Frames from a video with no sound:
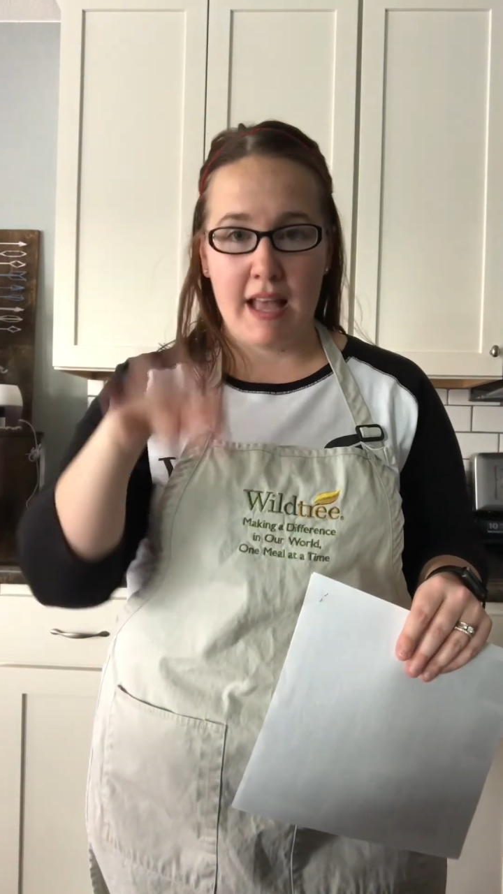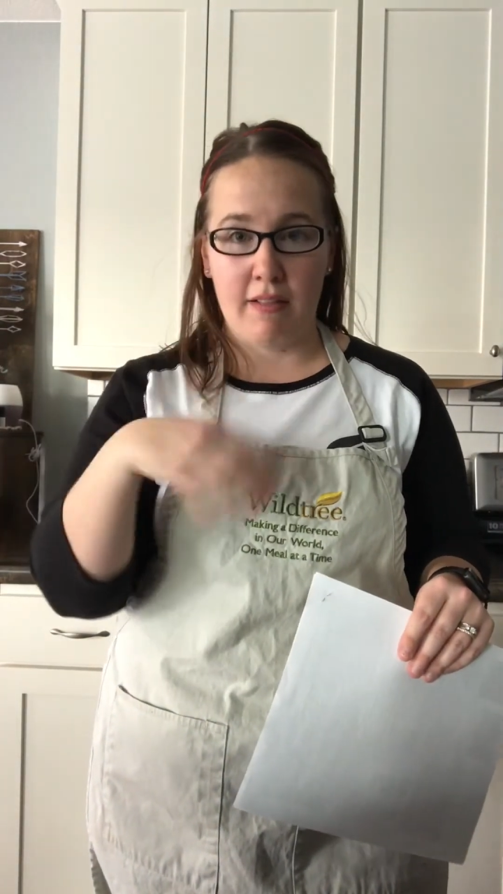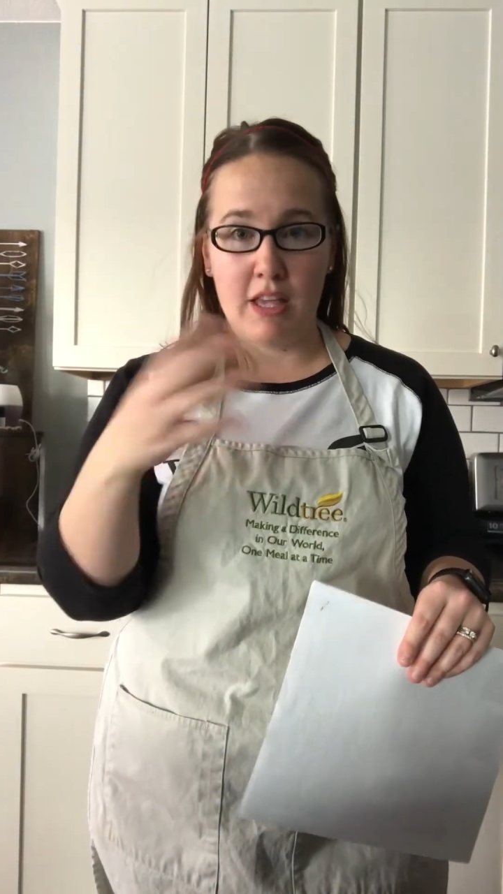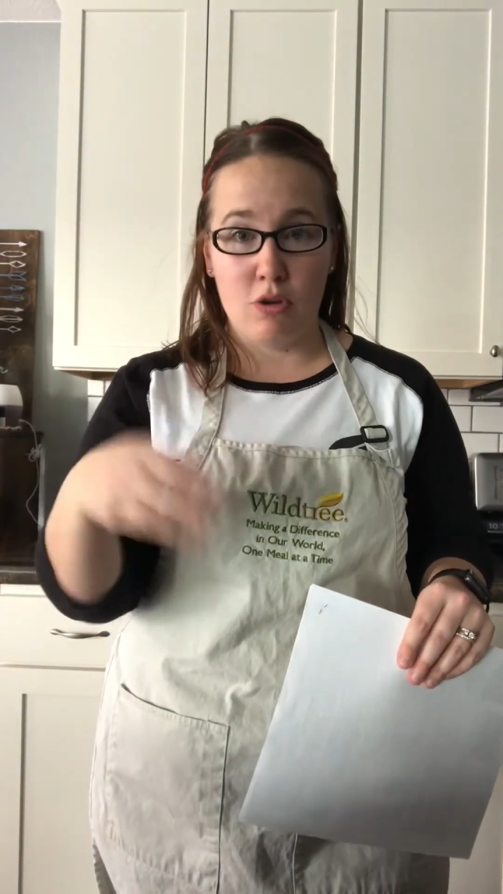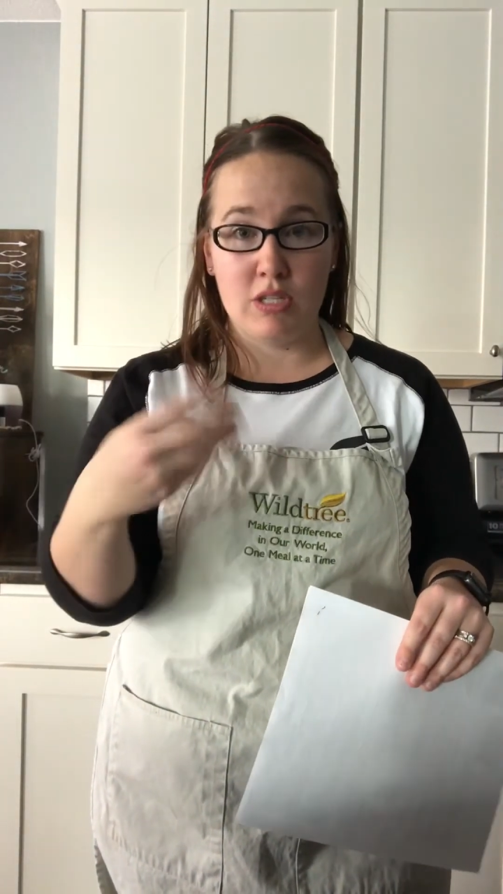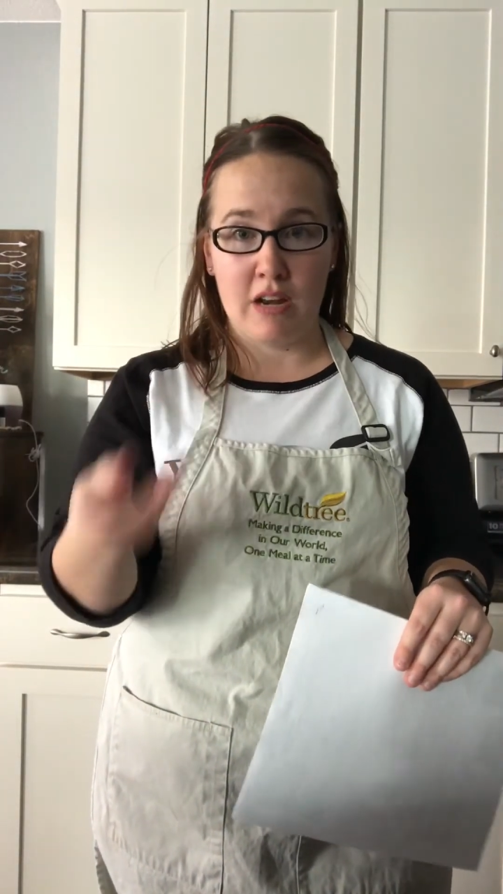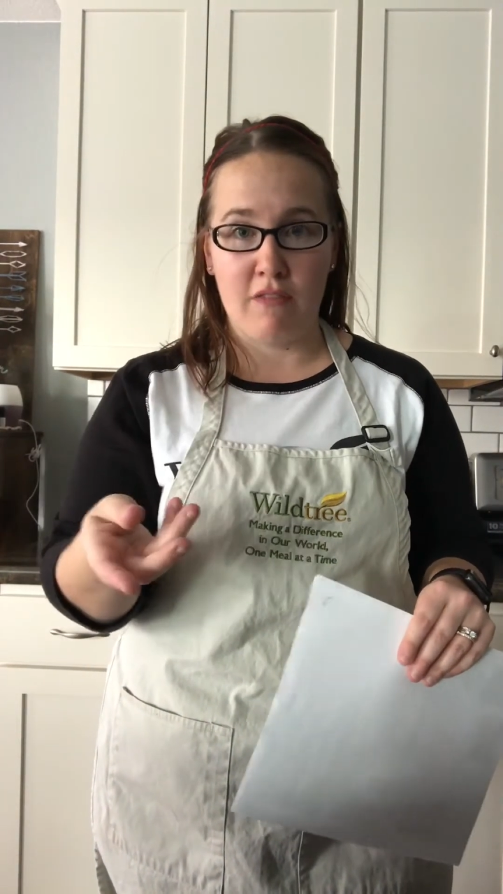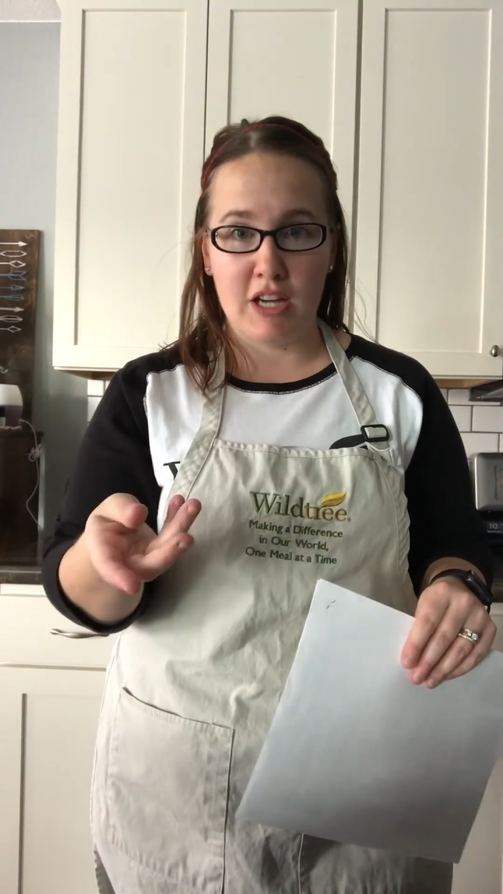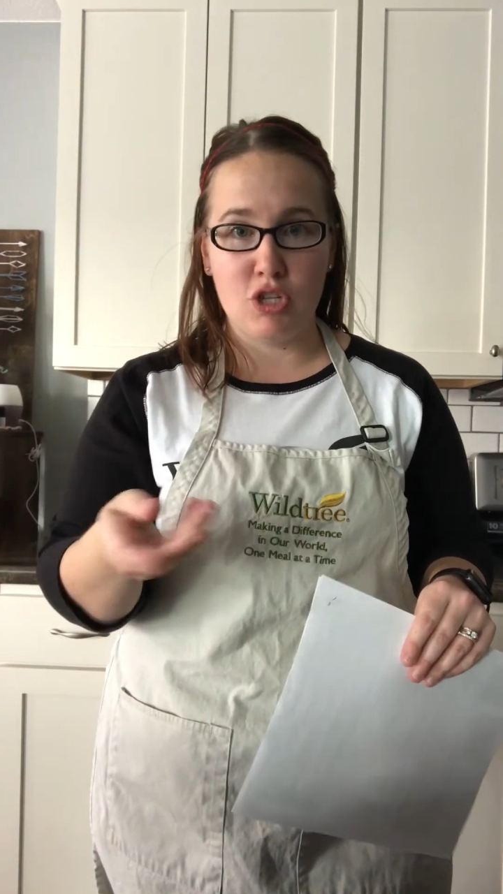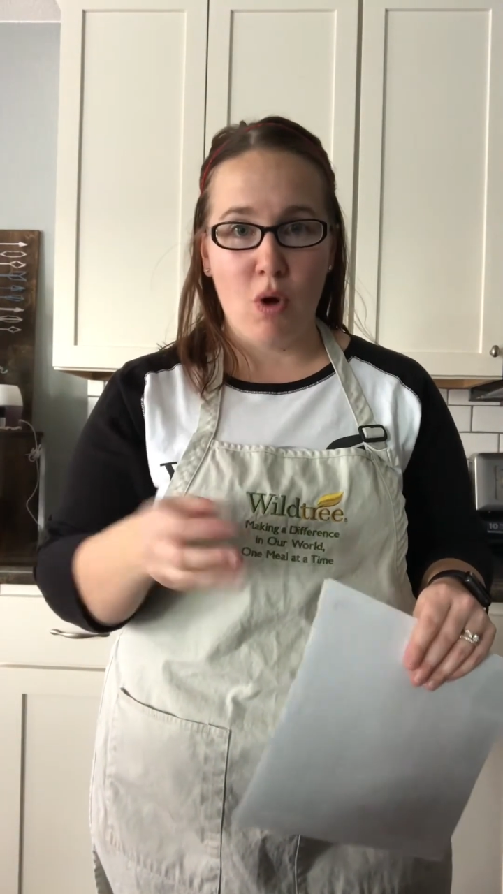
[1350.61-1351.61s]
Sally used to
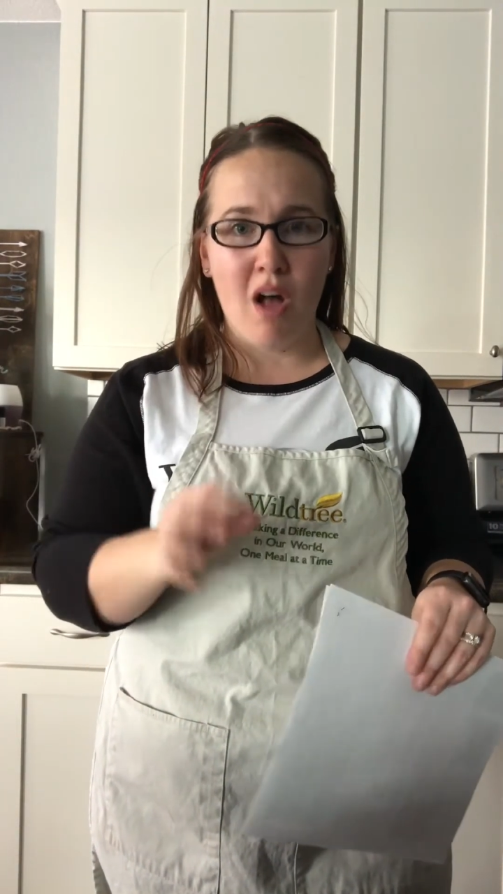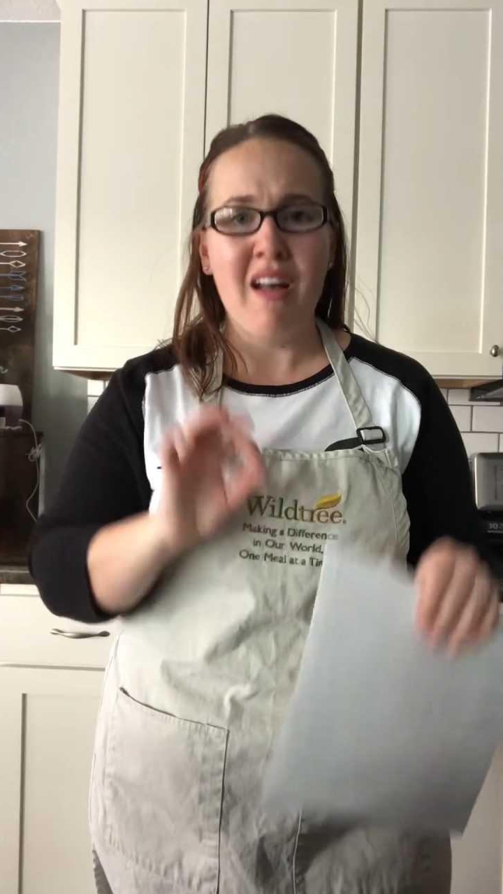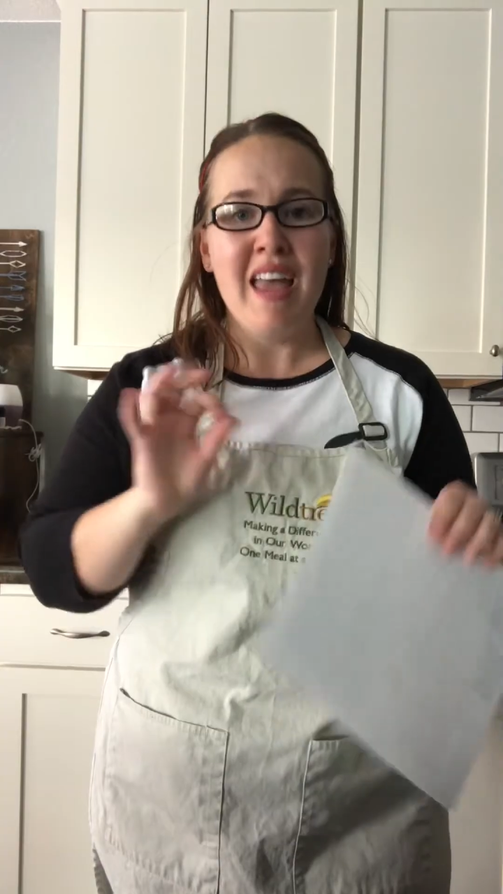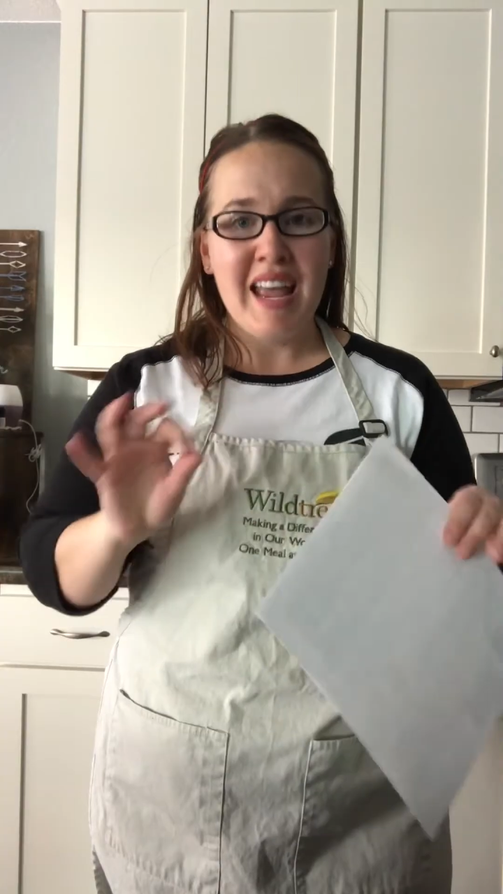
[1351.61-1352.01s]
invite you all,